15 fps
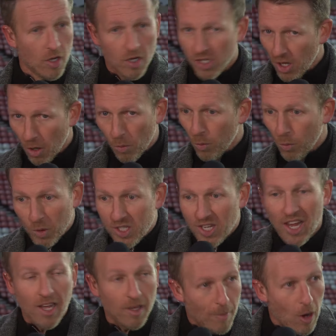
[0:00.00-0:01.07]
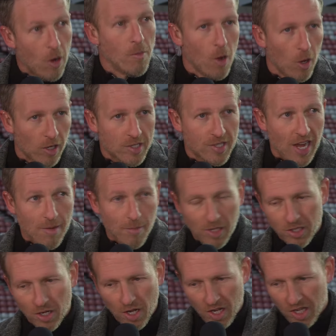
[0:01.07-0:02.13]
You know, we say it about him all the time.
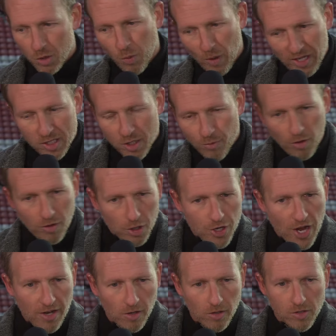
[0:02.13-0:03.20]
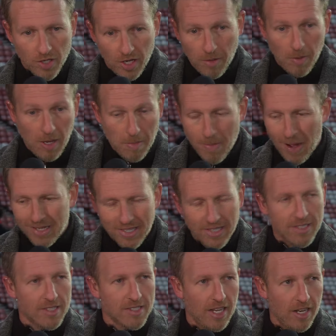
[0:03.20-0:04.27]
He's he's willing to run the channels. He, he backs
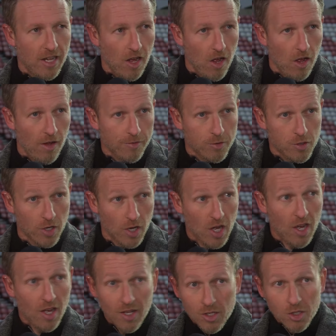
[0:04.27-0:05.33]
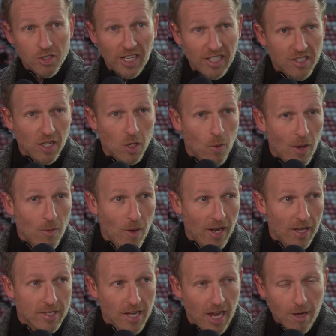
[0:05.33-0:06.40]
into centre halves, sticks it quite well
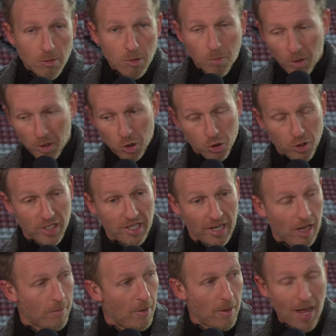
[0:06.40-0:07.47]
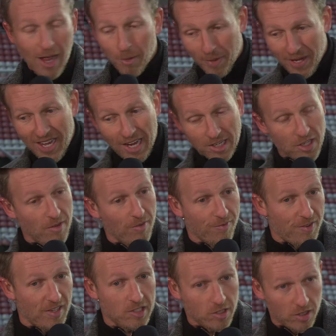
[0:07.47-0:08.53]
at times, but he just needs a little bit of help. He actually
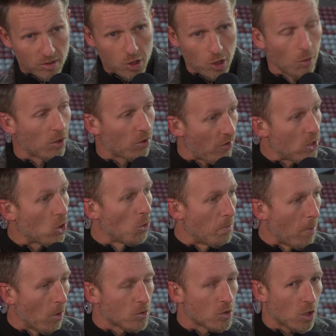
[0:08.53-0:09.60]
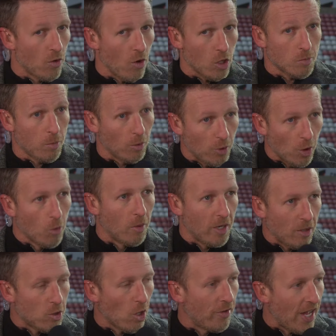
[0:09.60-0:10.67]
fizzed two or three good balls across, but
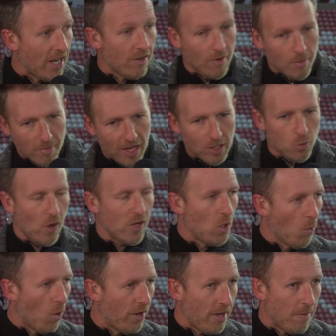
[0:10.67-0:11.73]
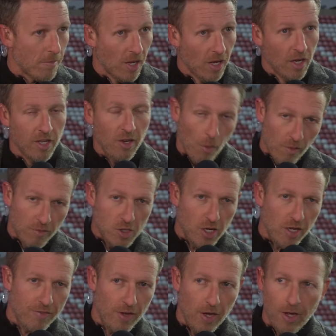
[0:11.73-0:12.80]
nobody's on the end of him. That's where you want him. Now, obviously,
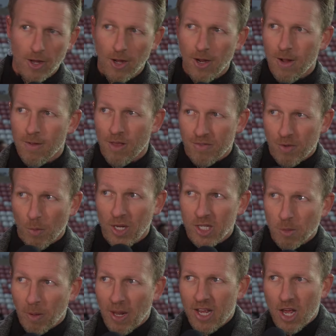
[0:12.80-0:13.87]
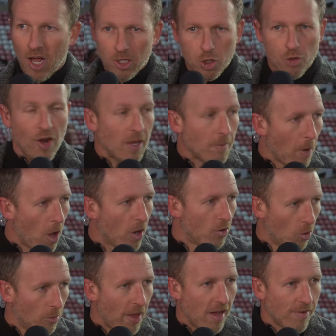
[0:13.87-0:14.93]
if you if you're willing to play a, a strike partner
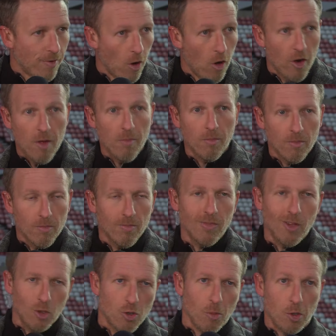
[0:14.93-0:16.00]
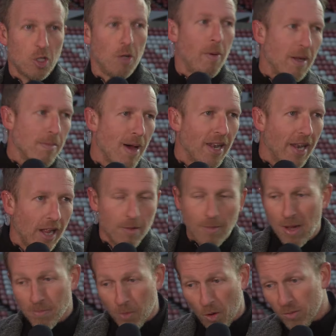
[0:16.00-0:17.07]
up there for him, not so much the big man, little
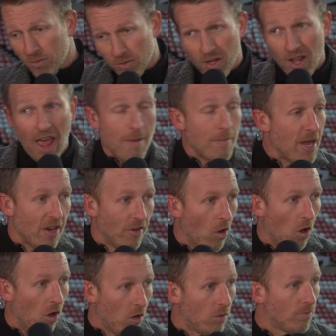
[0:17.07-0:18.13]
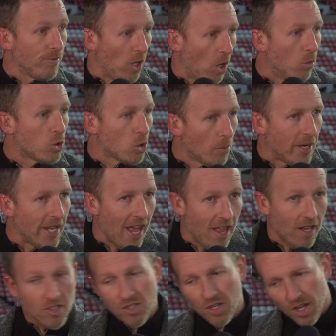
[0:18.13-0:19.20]
man, but Hemir or you know somebody
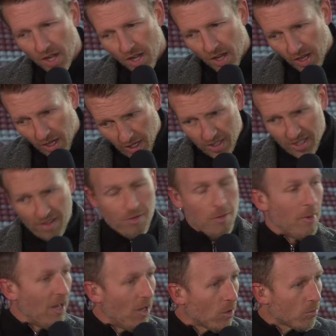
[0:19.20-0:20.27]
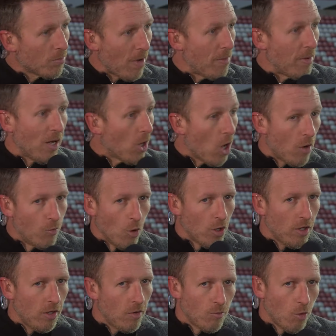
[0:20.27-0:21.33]
else, give them a little maybe a, a run
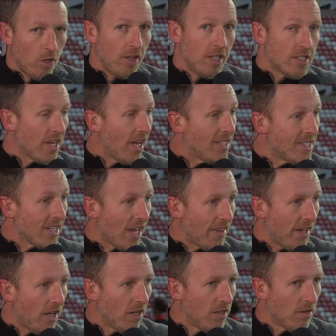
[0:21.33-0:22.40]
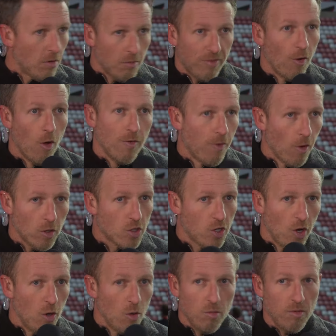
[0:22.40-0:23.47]
a, run in the side together.
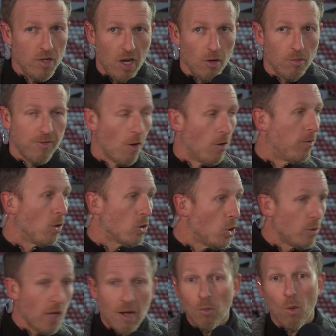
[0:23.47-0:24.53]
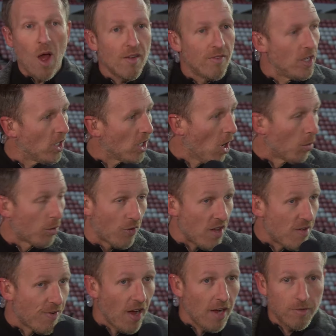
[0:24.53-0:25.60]
4-4-2, you know, 4-4-2, whatever you go,
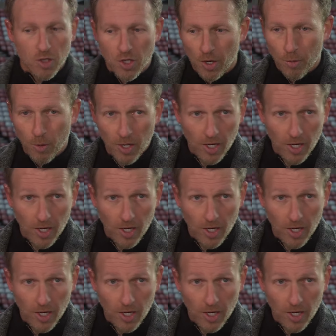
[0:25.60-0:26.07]
3-5-2.